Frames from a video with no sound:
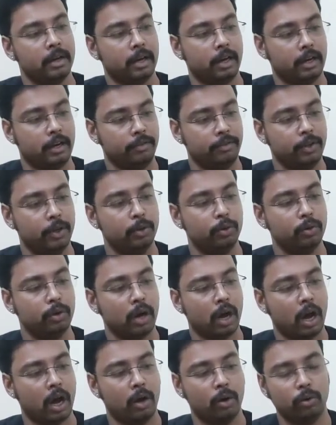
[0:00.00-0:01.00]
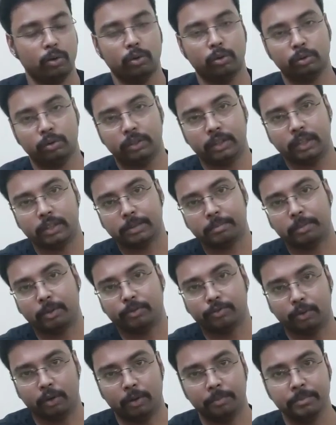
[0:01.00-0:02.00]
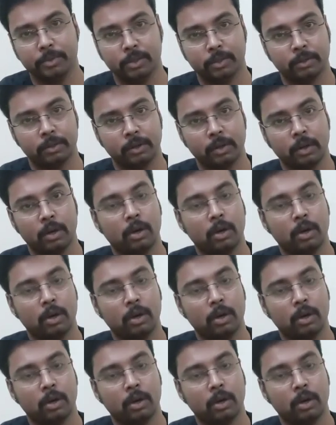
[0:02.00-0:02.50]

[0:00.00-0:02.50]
a review how this performs.